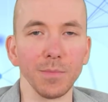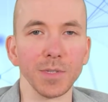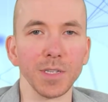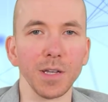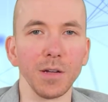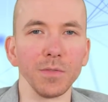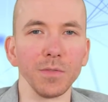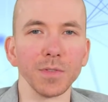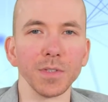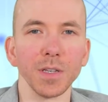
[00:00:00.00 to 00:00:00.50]

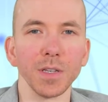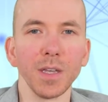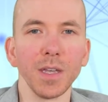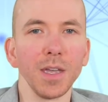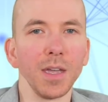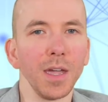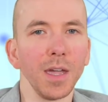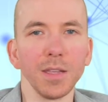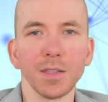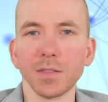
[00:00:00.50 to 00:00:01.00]
themselves.
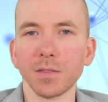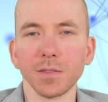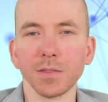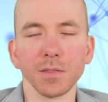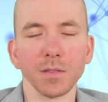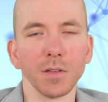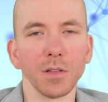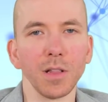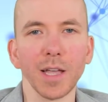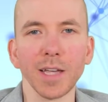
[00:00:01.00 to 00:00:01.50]

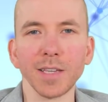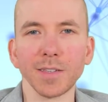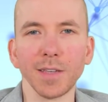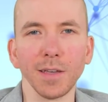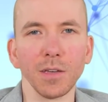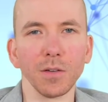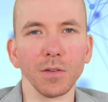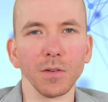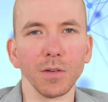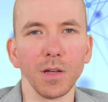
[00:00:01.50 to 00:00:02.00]
It's
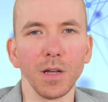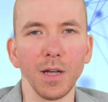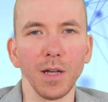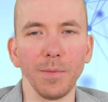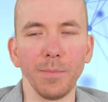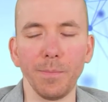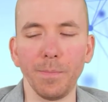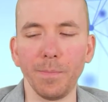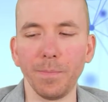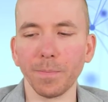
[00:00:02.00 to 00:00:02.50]
classic
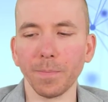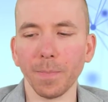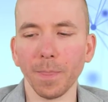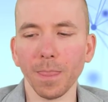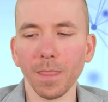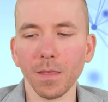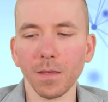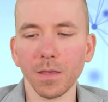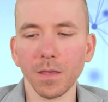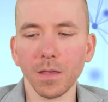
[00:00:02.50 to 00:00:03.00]

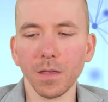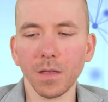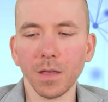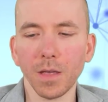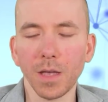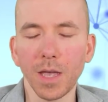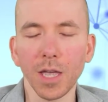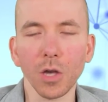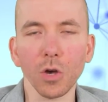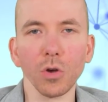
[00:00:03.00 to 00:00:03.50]

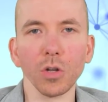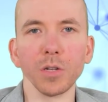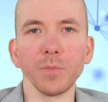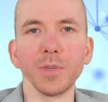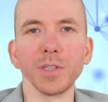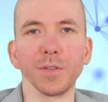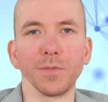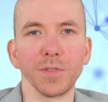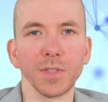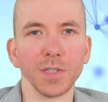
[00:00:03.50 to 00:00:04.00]

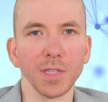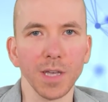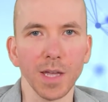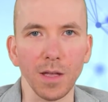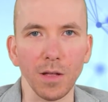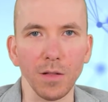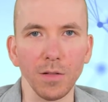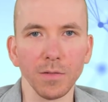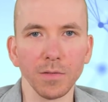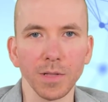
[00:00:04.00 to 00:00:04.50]
economies of
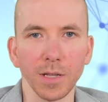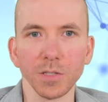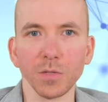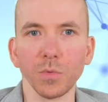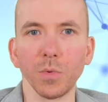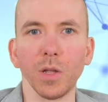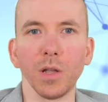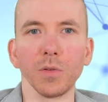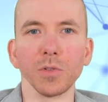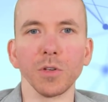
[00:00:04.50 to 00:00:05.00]
scale. That's
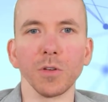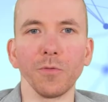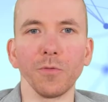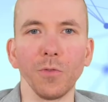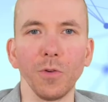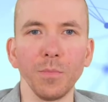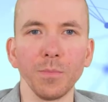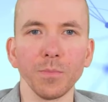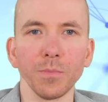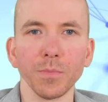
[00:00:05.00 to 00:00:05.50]
the word I was looking
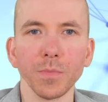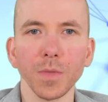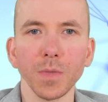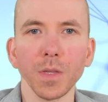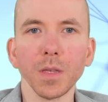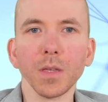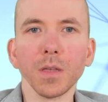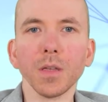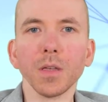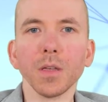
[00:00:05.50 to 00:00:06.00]
for.
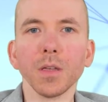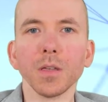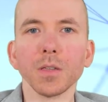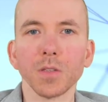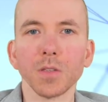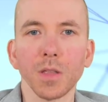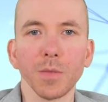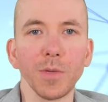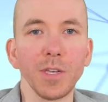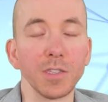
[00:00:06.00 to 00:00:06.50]

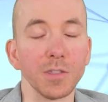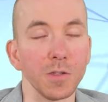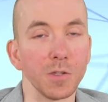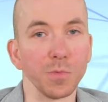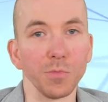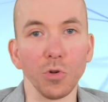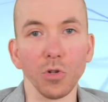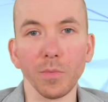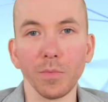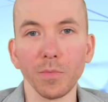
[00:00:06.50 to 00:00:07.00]
So that means
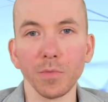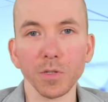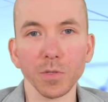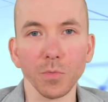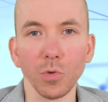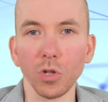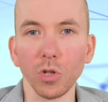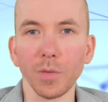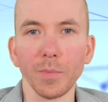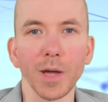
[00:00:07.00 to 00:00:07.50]
the
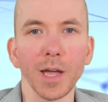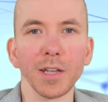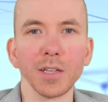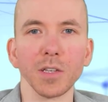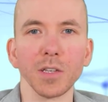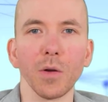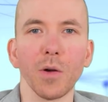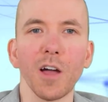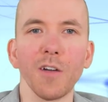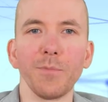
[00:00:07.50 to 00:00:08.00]
smaller
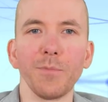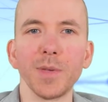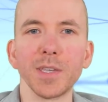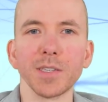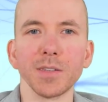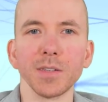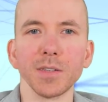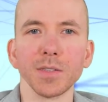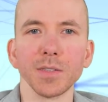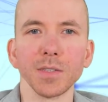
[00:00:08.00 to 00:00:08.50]
miners go out of
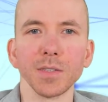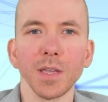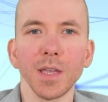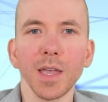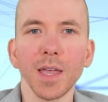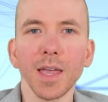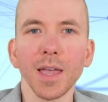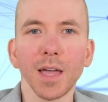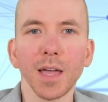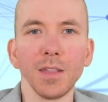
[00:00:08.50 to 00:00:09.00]
business
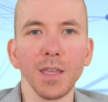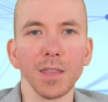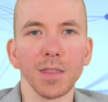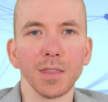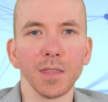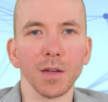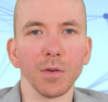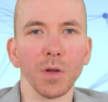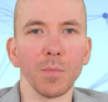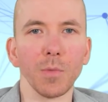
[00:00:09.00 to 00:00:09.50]
and the
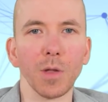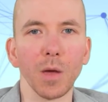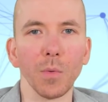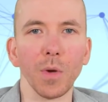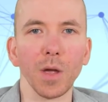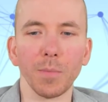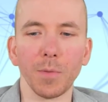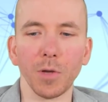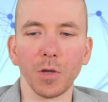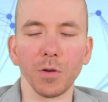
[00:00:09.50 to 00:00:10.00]
Ethereum
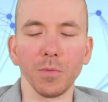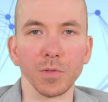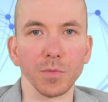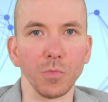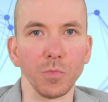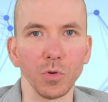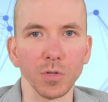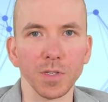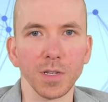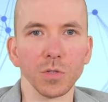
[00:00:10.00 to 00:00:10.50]
network becomes
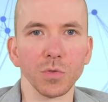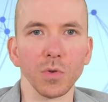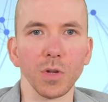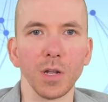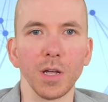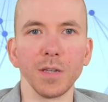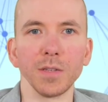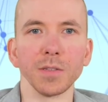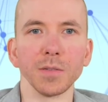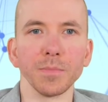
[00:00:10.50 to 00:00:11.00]
more
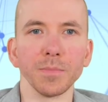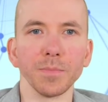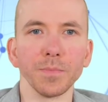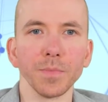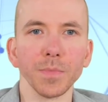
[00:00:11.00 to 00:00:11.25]
centralized.